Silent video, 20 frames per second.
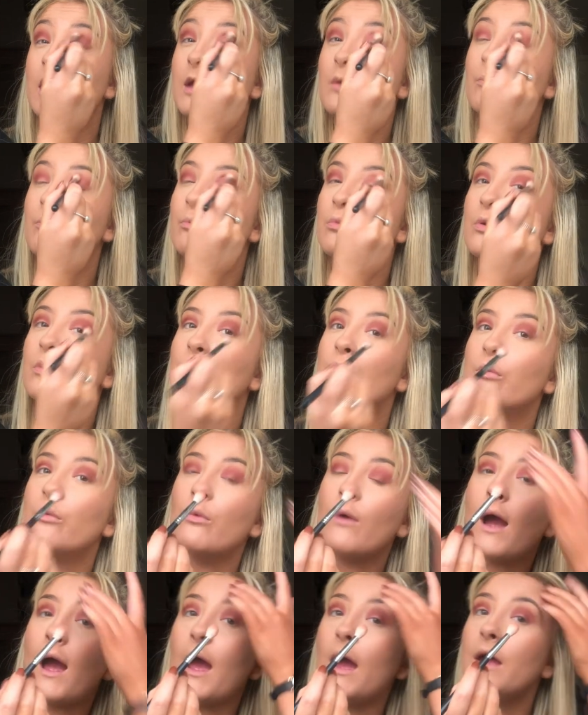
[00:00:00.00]

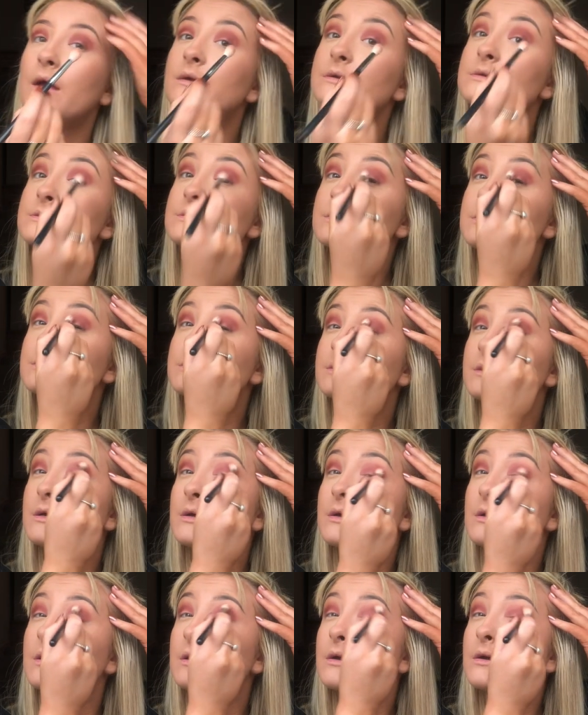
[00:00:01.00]
impressed.
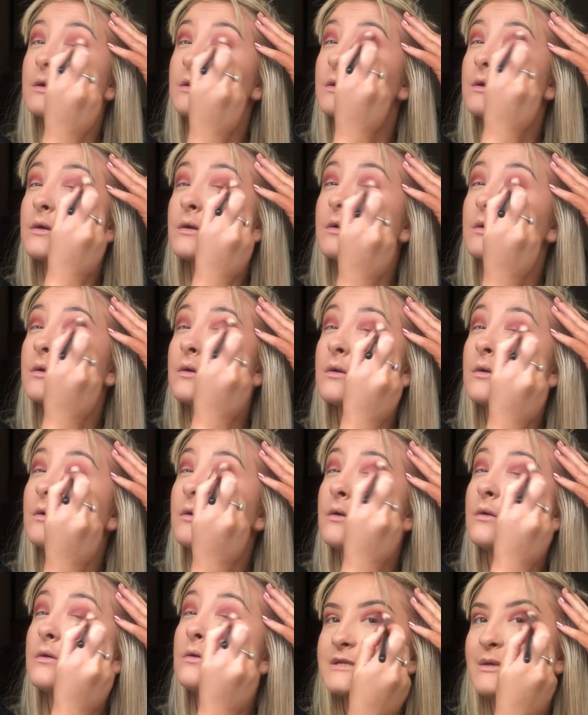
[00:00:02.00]

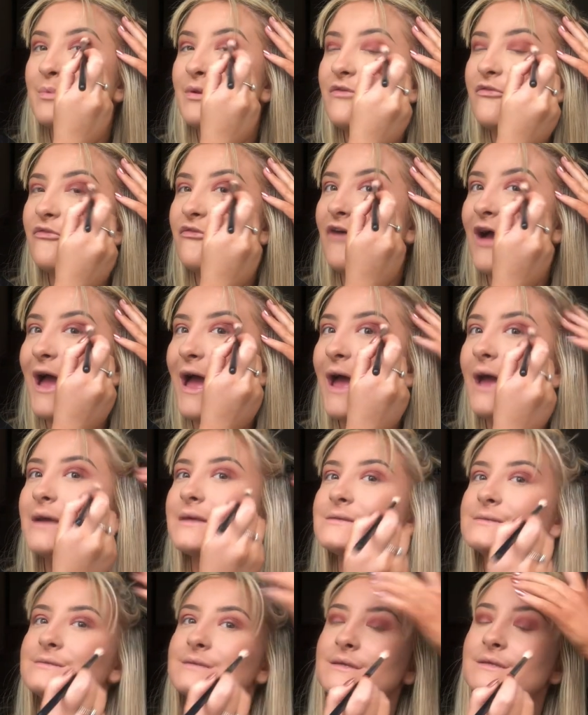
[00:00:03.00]
To be fair,
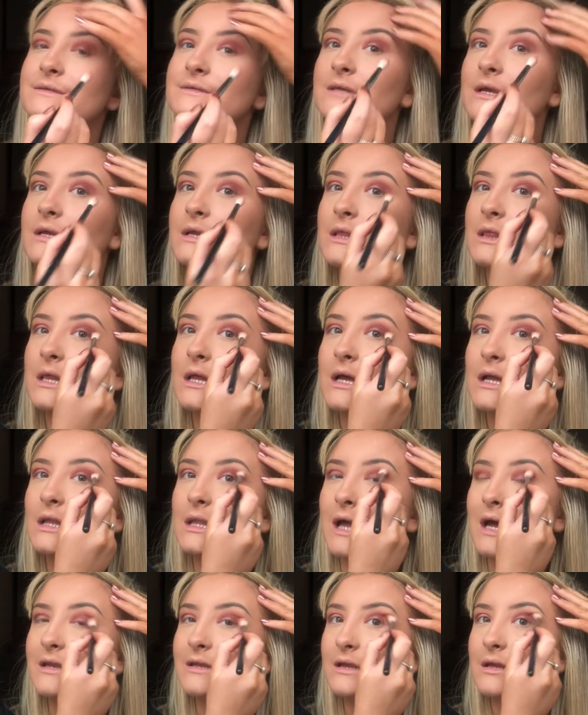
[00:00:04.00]
since I did the
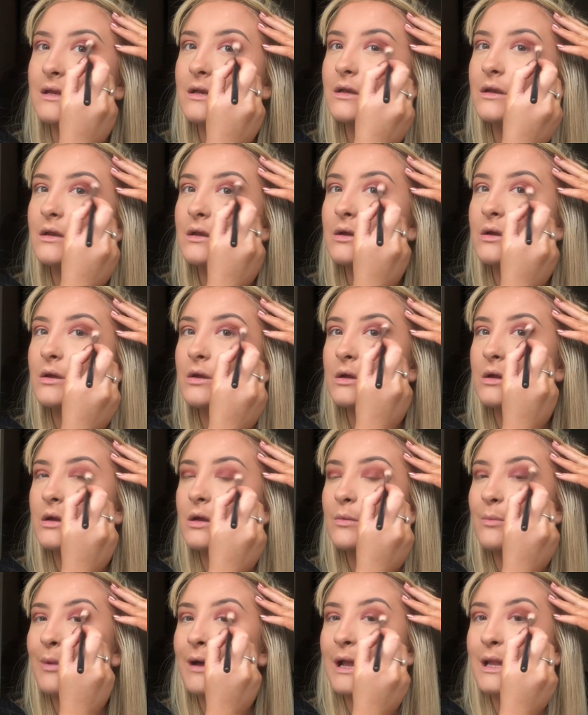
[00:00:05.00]
Aladdin
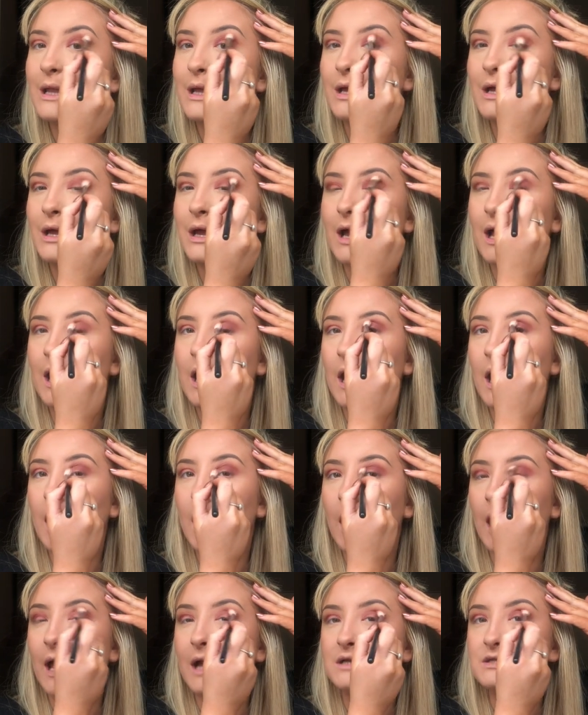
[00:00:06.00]
palette,
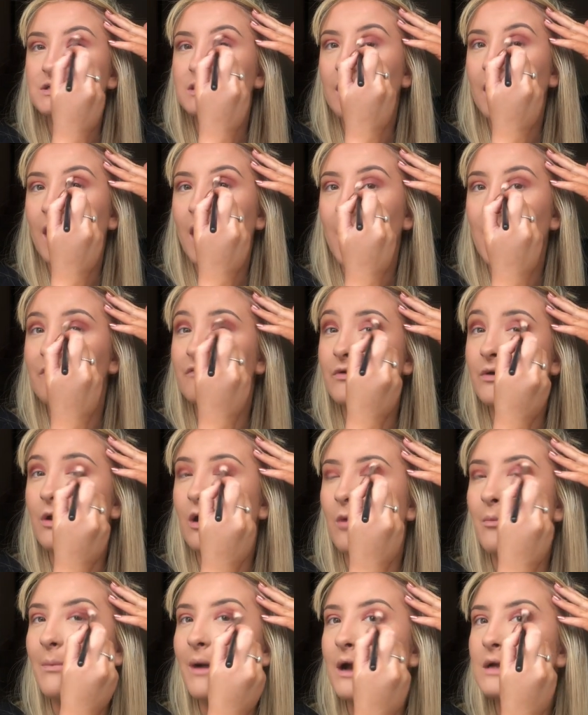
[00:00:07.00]
I actually haven't
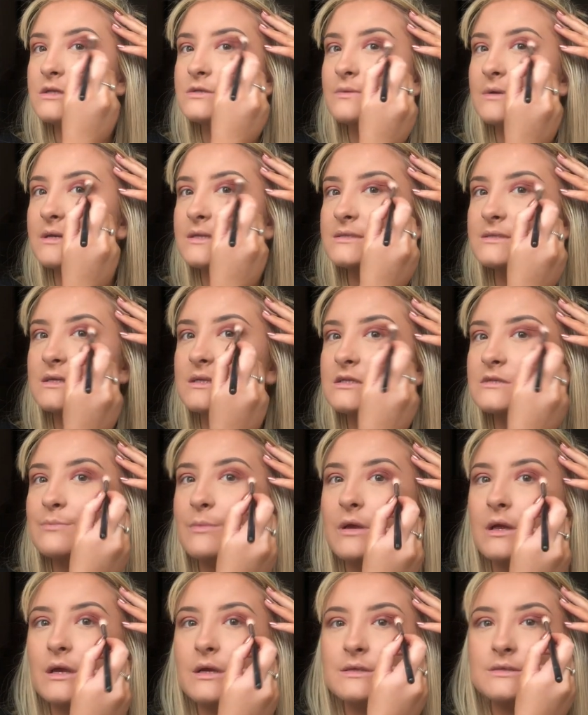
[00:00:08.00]
gone back to it since,
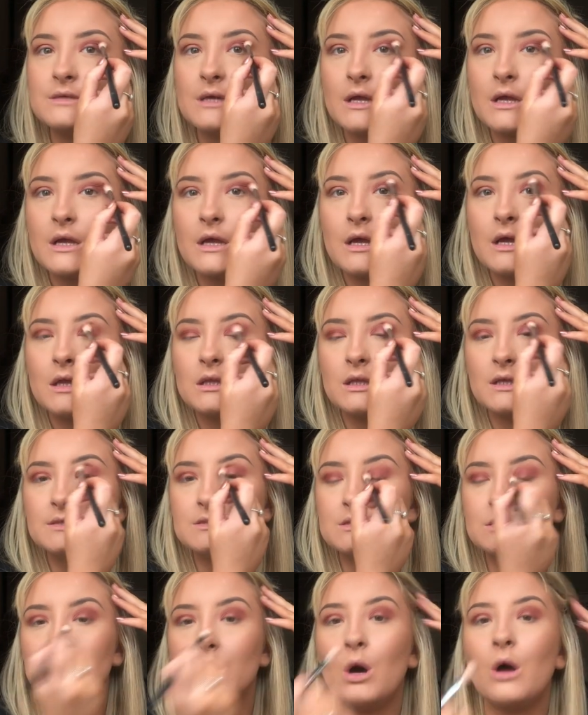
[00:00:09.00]
because
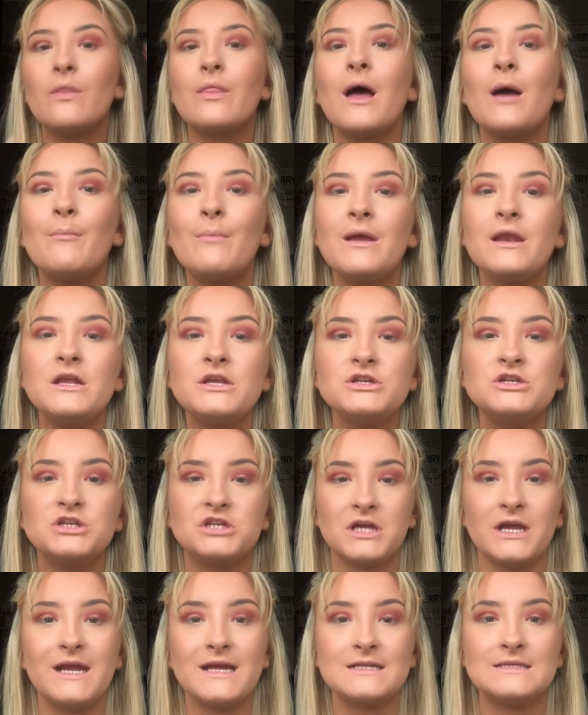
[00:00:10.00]
there's not that many
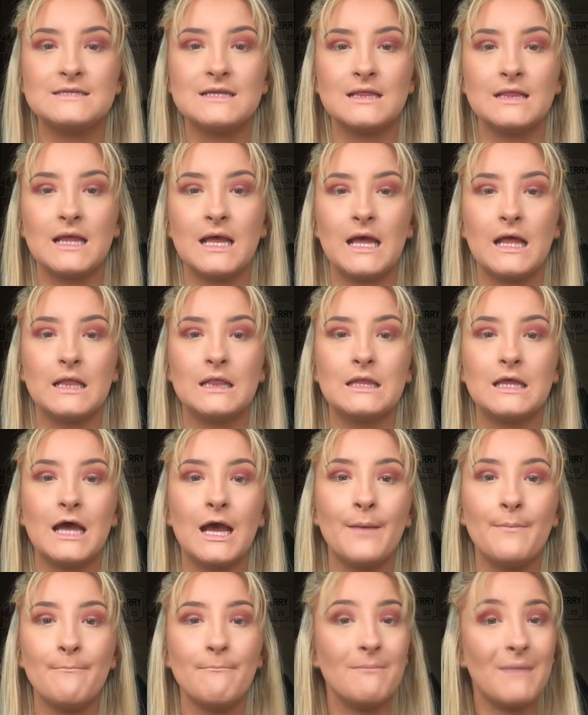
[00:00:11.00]
shades in there that
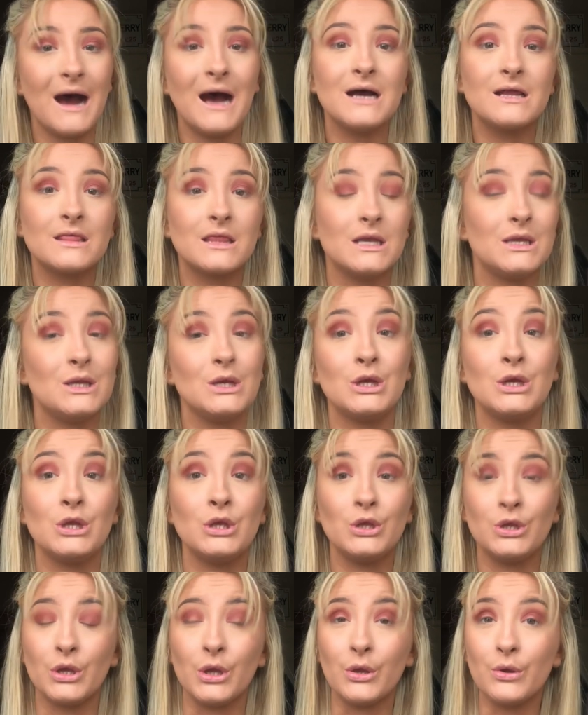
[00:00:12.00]
are matte that you
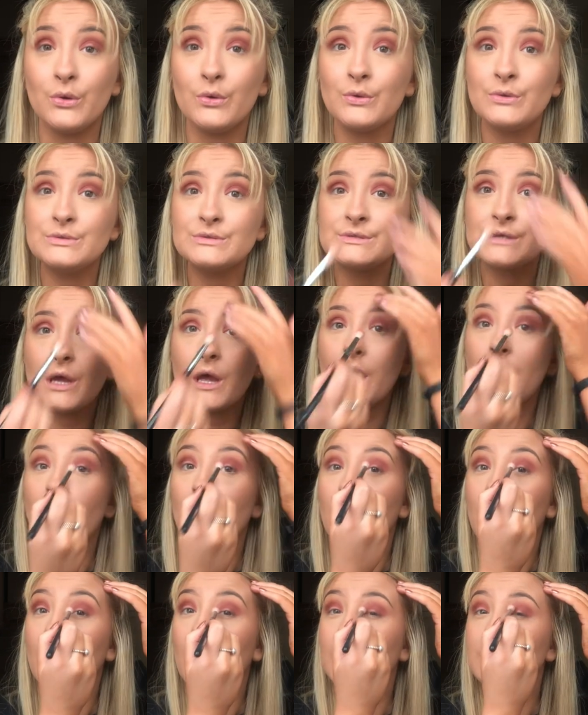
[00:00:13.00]
can use.
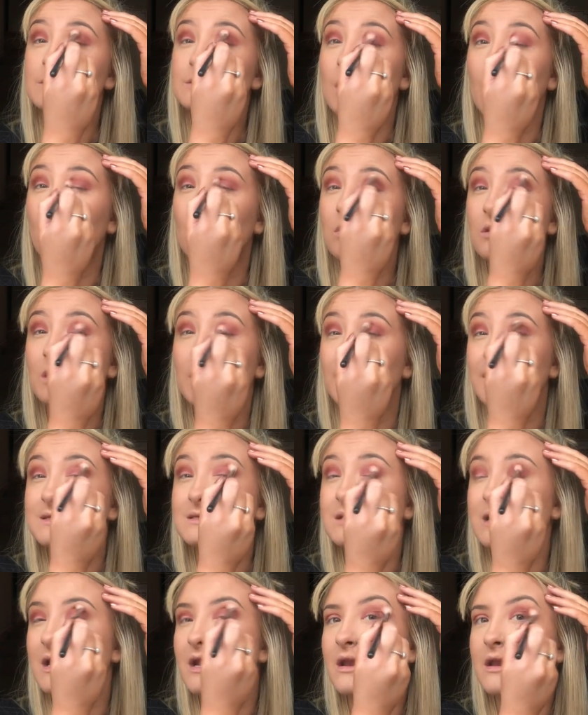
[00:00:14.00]
It's all glitters and I